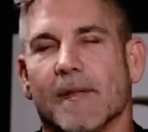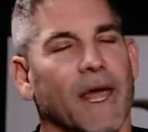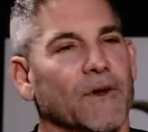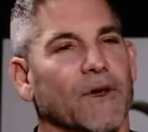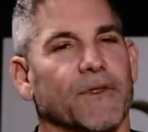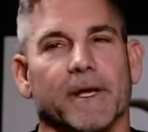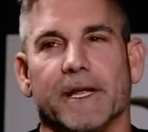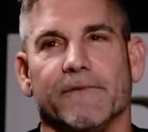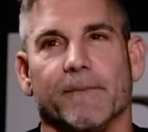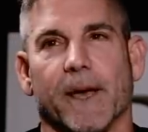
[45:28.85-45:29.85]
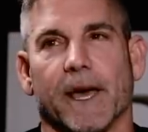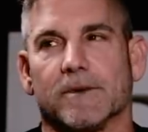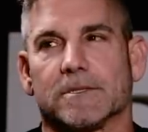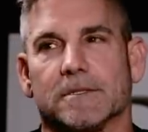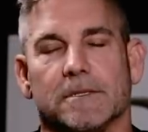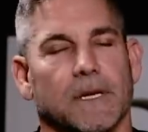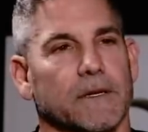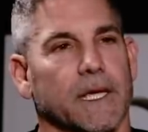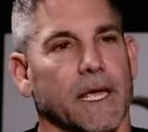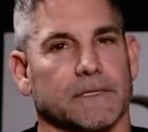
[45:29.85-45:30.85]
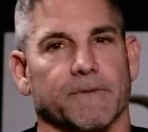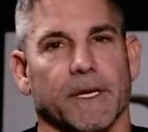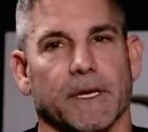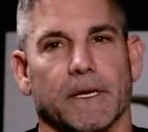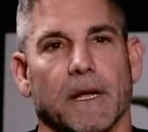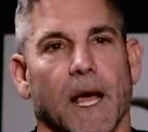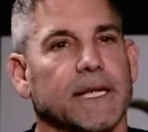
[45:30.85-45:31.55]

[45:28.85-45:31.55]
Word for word: I don't know that it even matters. You know, you can't spend it.